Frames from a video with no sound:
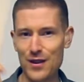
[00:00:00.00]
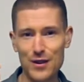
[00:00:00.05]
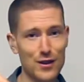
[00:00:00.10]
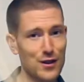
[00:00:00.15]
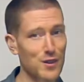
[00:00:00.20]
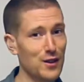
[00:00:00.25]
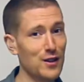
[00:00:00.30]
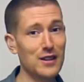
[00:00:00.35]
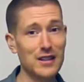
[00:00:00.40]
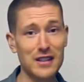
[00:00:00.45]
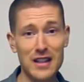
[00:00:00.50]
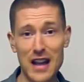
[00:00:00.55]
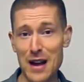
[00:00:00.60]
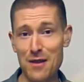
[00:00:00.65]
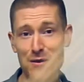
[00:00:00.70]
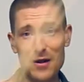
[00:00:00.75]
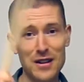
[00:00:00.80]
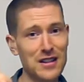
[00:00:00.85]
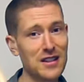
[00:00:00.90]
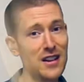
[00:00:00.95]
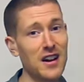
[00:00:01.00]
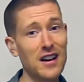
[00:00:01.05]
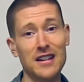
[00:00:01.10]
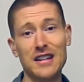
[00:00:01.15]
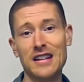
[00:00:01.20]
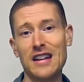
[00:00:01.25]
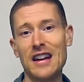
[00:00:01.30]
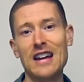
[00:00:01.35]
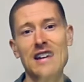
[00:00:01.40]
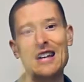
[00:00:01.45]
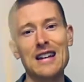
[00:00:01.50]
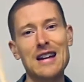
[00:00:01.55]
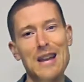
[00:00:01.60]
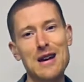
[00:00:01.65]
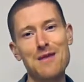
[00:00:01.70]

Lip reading: just got to stay on one side, okay?